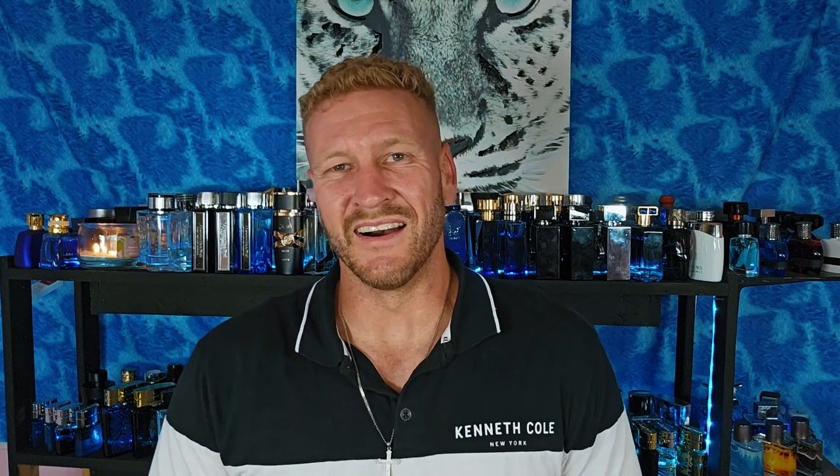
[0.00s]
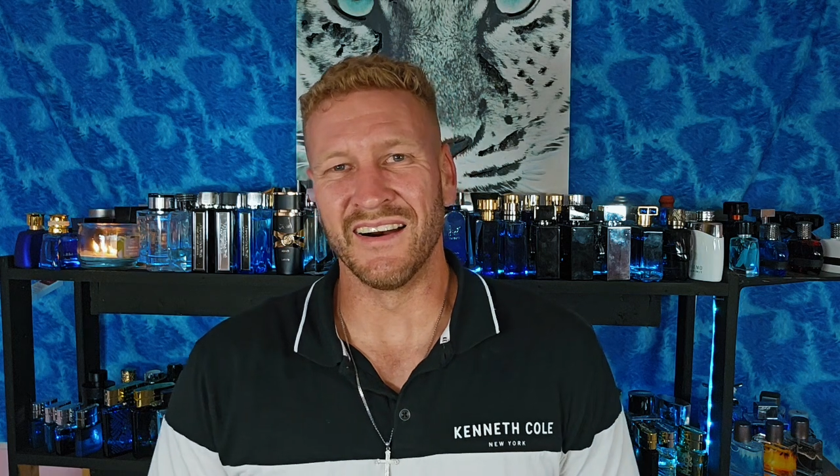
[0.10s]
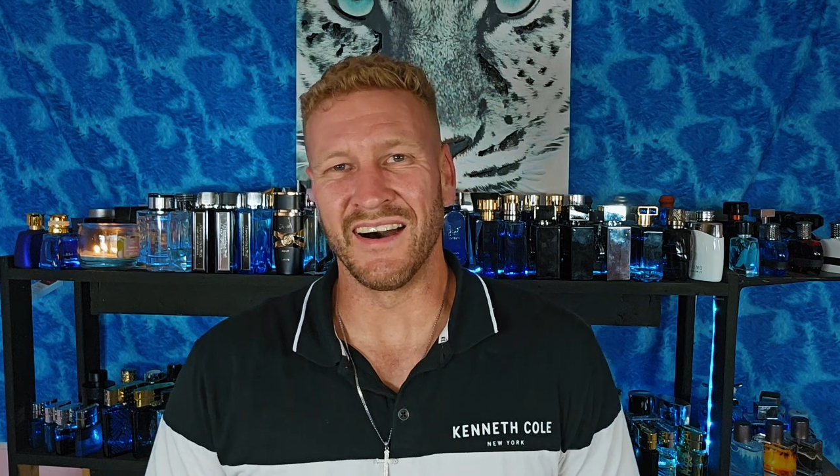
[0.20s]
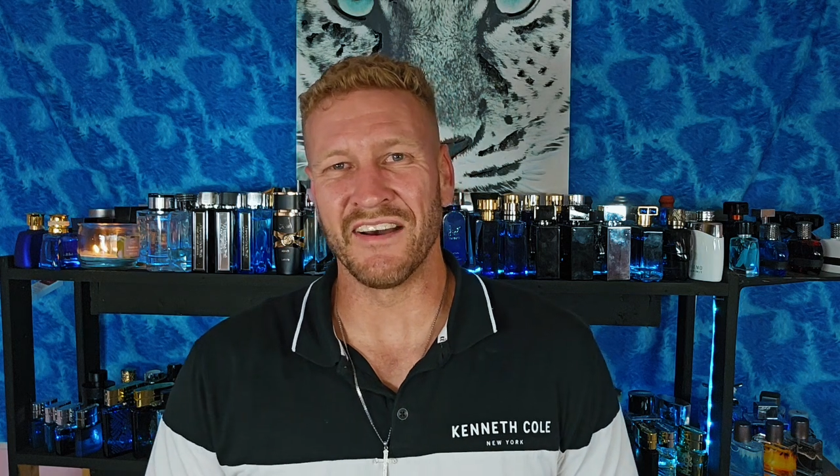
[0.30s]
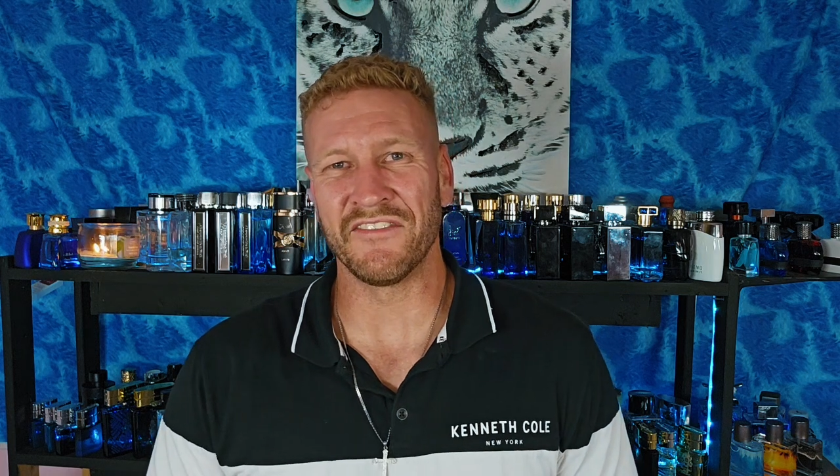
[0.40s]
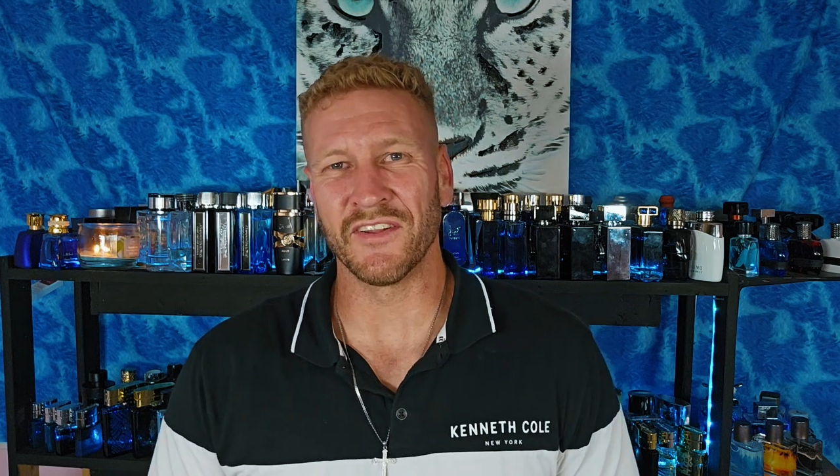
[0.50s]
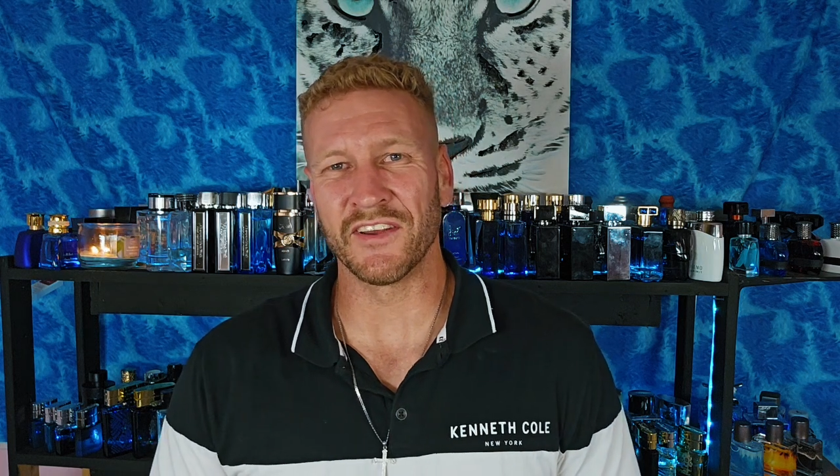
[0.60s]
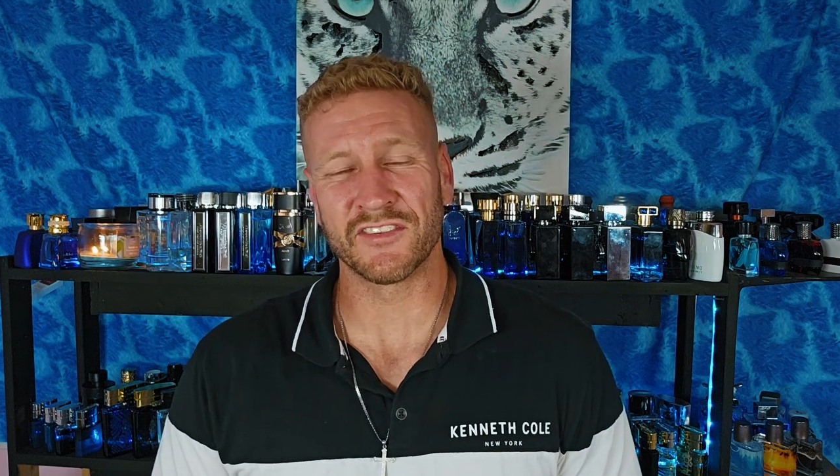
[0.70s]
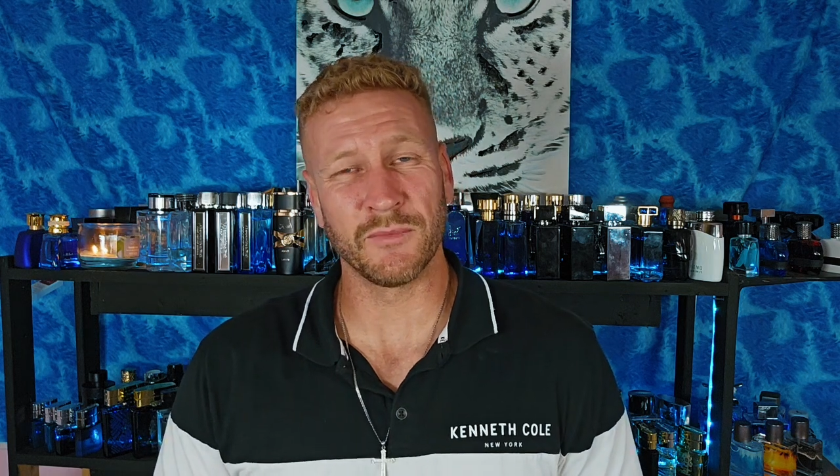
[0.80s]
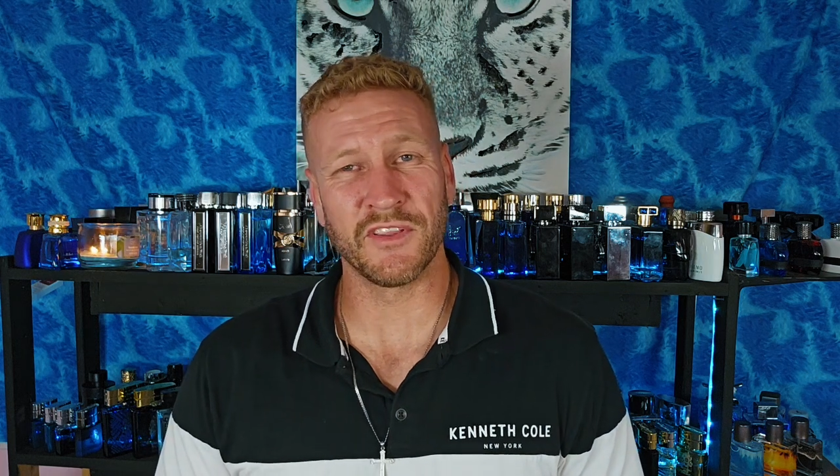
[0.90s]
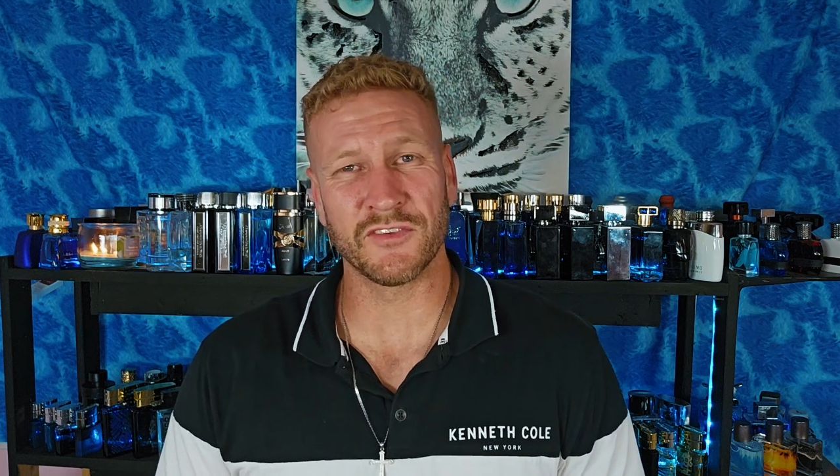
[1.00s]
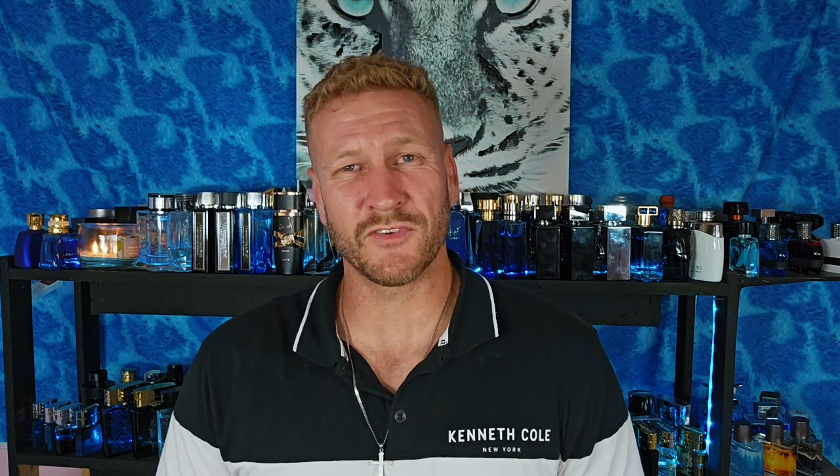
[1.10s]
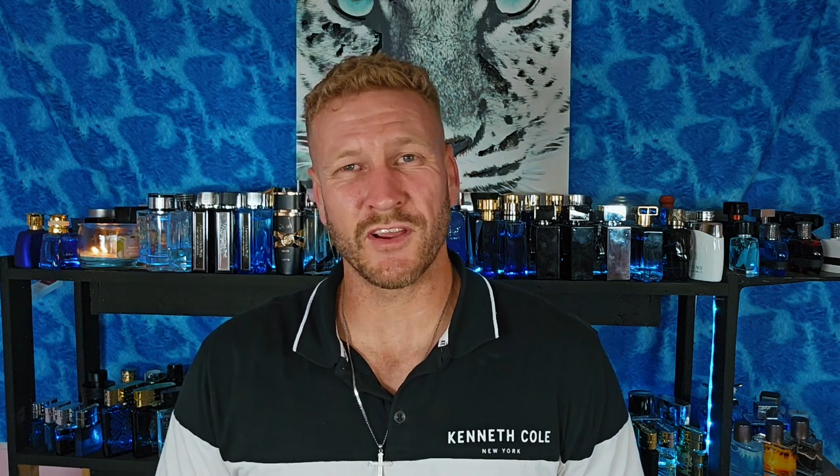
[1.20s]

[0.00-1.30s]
I feel like some of these